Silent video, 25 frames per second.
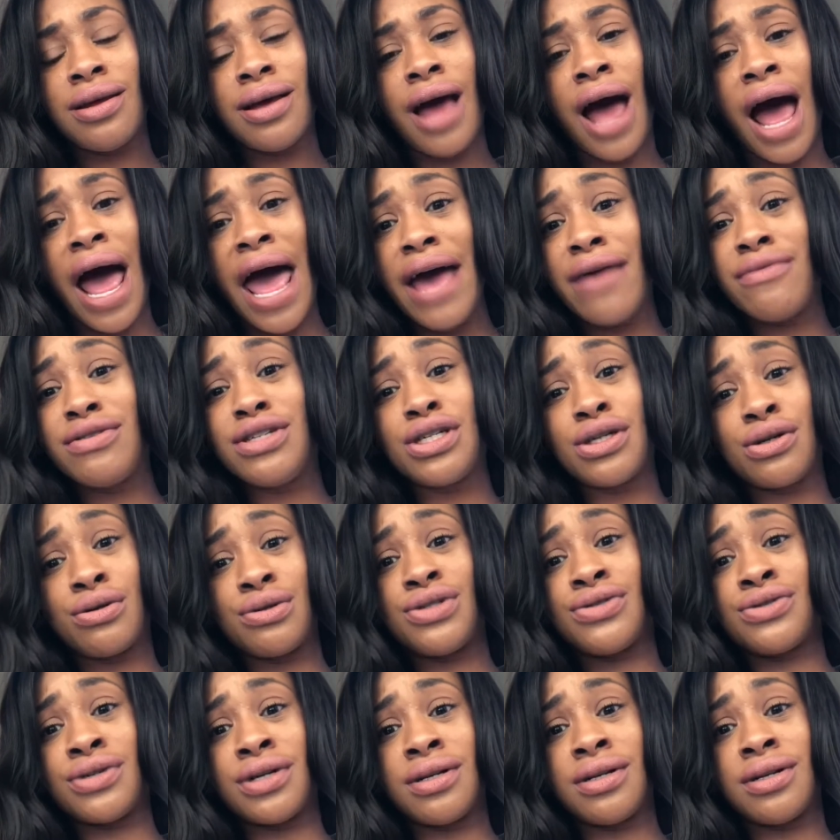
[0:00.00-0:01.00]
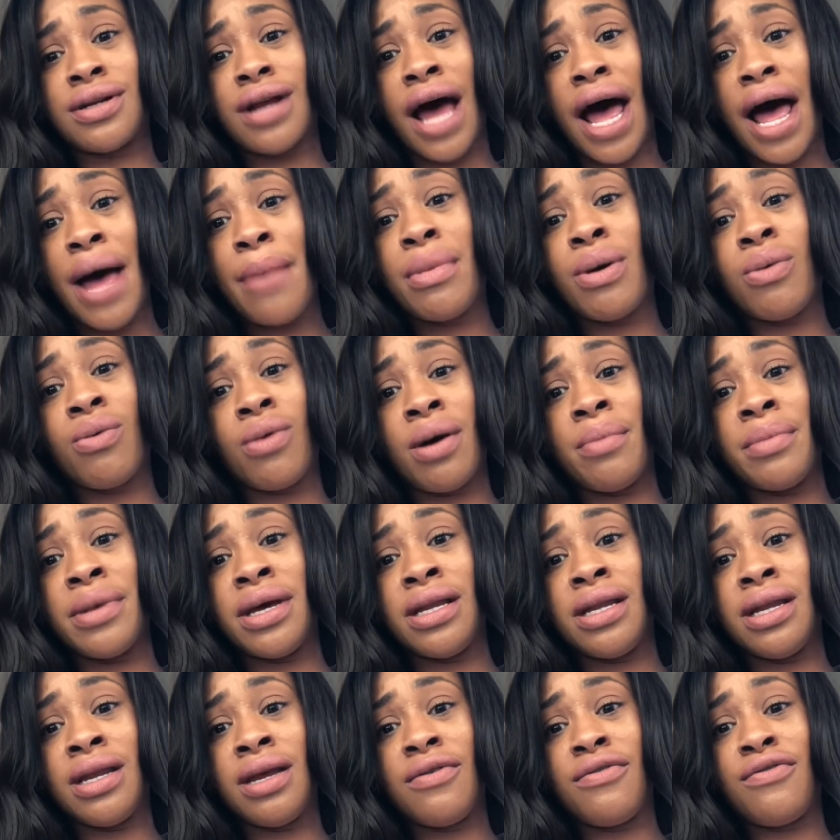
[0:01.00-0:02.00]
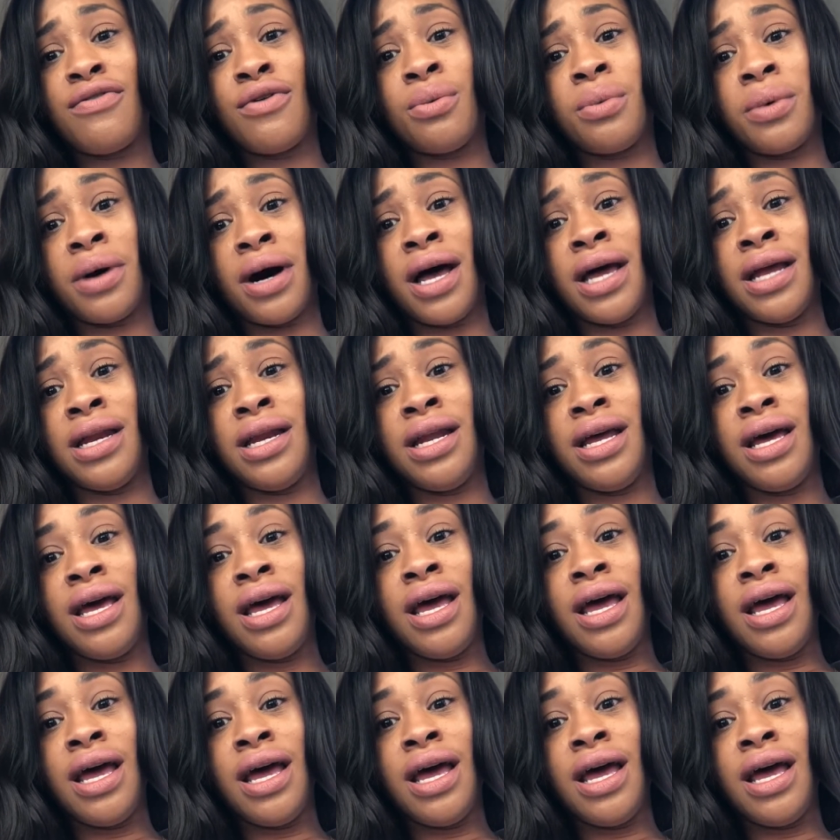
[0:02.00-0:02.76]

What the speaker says: I have children. I'm a woman, for one.